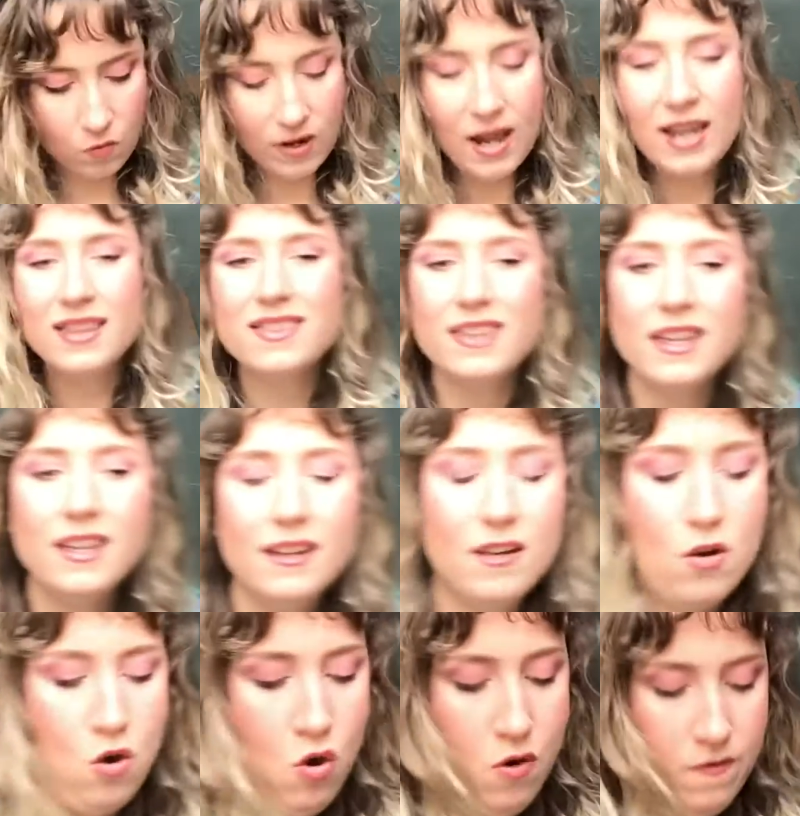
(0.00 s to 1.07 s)
I think
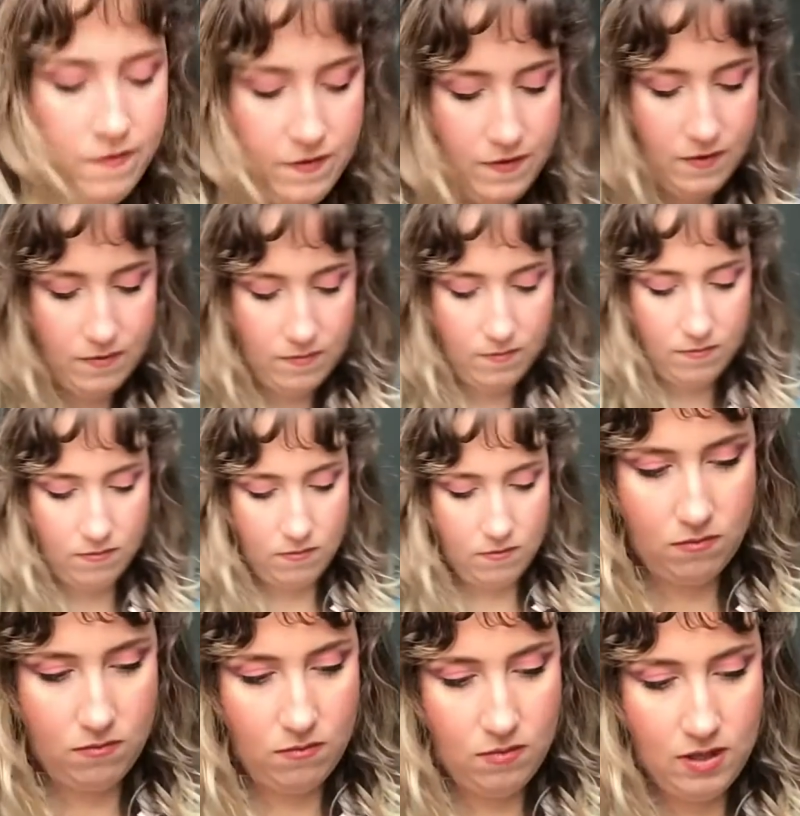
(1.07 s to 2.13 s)
of...
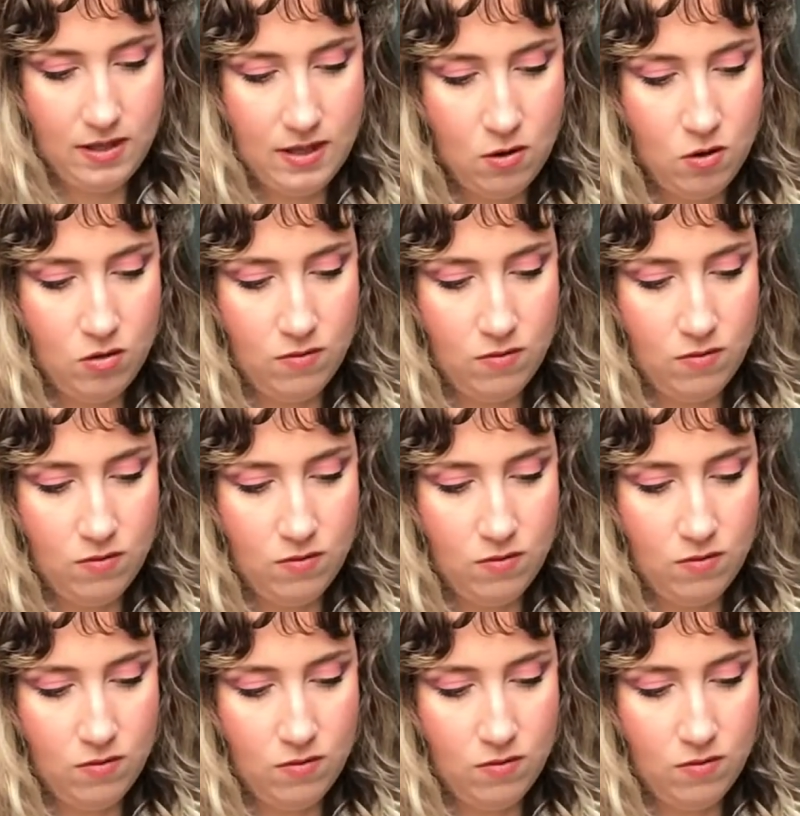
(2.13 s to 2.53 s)
Is that on?